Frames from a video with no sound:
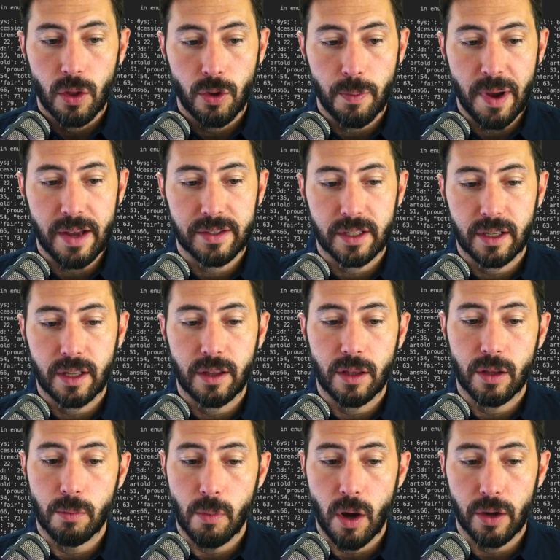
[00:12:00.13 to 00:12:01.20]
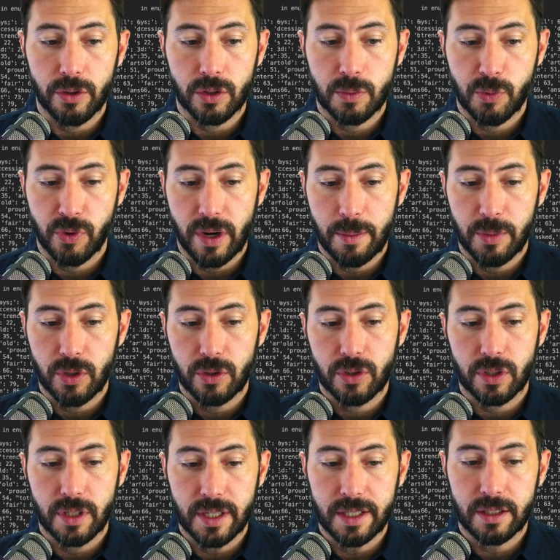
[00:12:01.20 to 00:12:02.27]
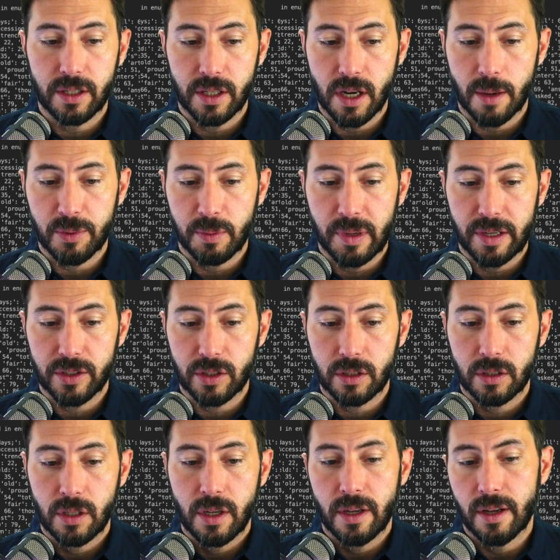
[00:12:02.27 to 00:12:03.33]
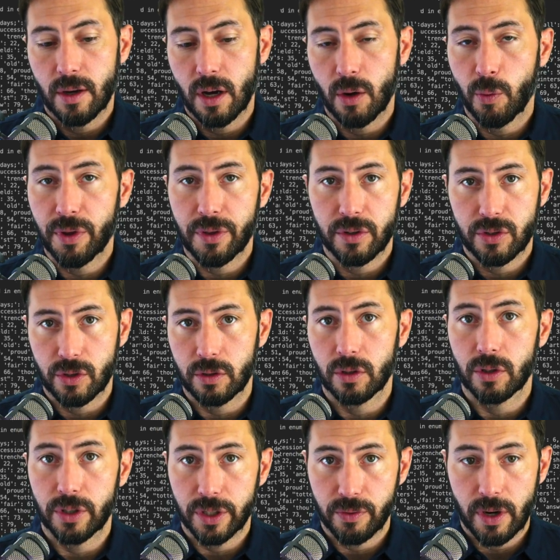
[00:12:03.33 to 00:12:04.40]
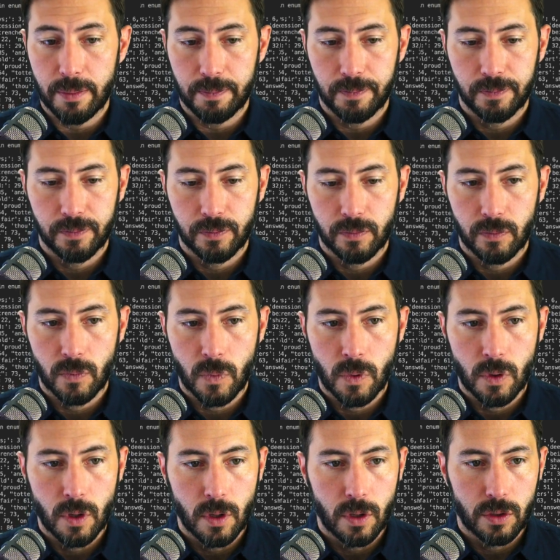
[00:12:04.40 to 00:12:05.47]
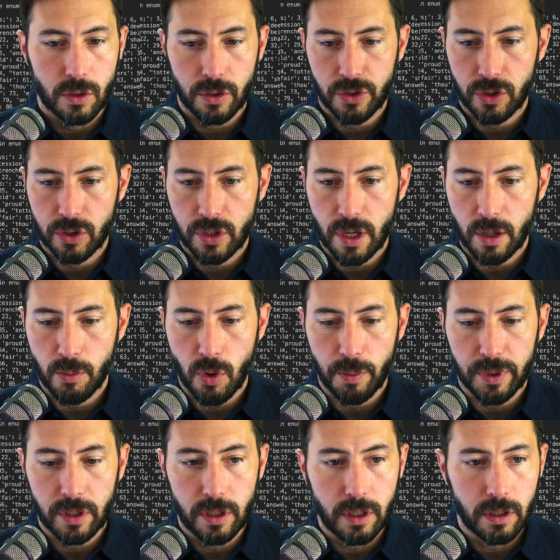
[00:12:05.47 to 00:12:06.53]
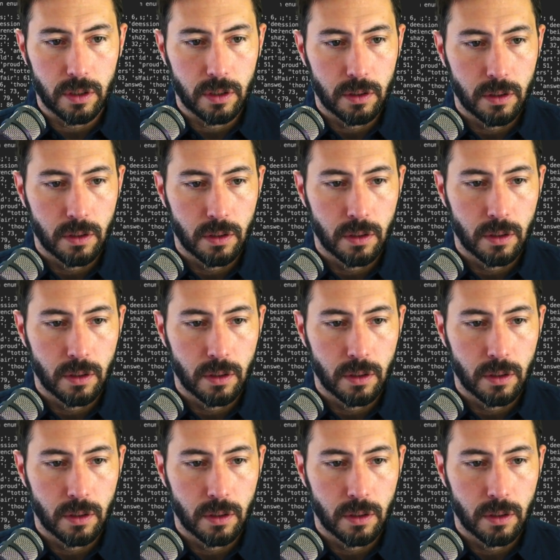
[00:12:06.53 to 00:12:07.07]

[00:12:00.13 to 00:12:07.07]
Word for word: They're passing in the model's parameters into the optimizer uh, with a certain learning rate. So let's just take a moment here